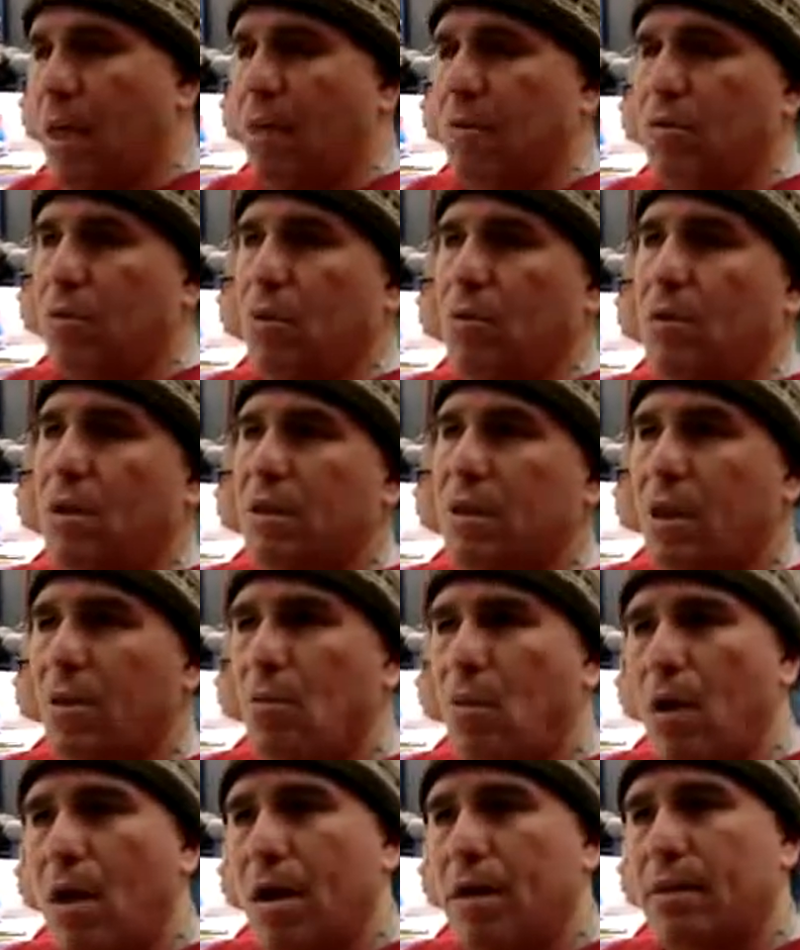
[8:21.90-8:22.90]
so because I
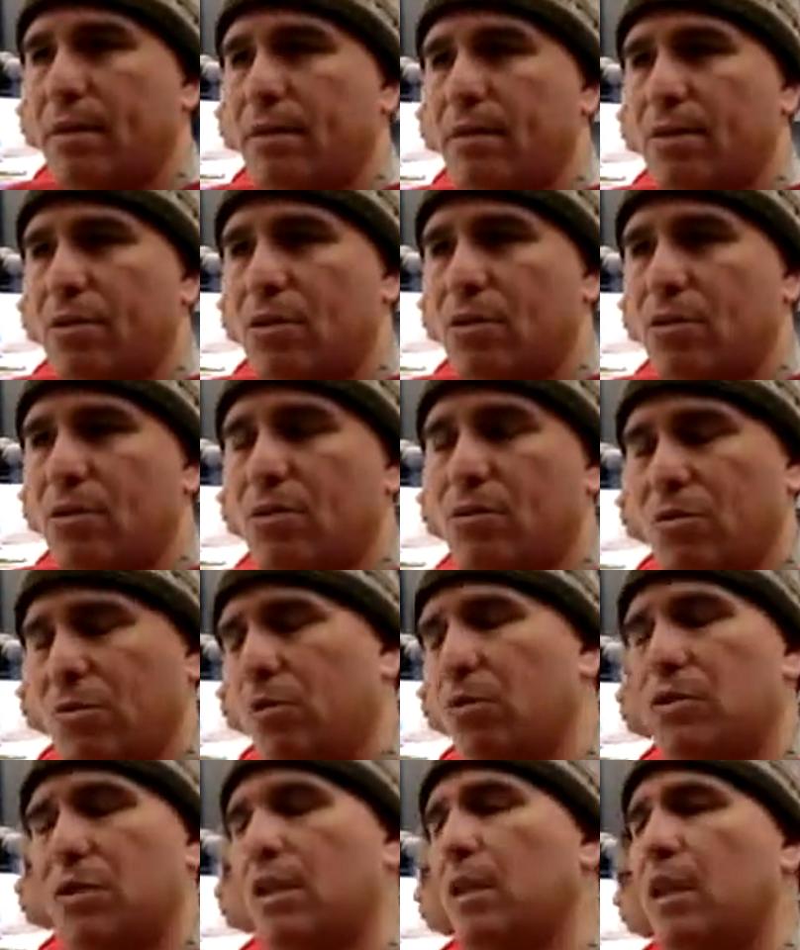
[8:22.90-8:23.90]
want
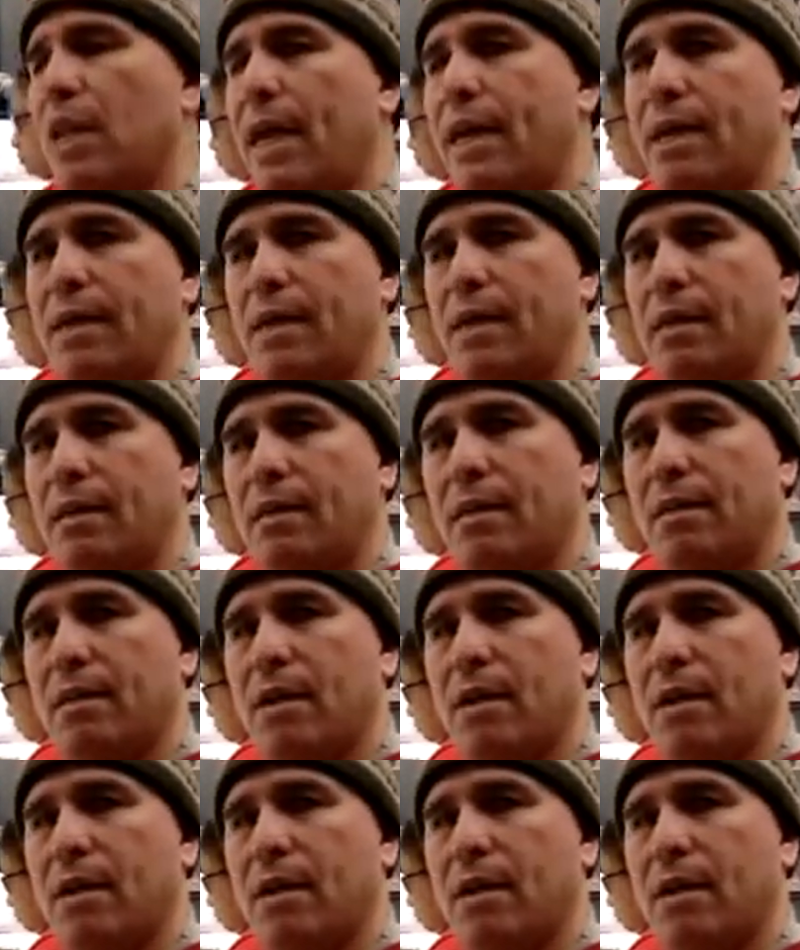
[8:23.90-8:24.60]
girls to like it.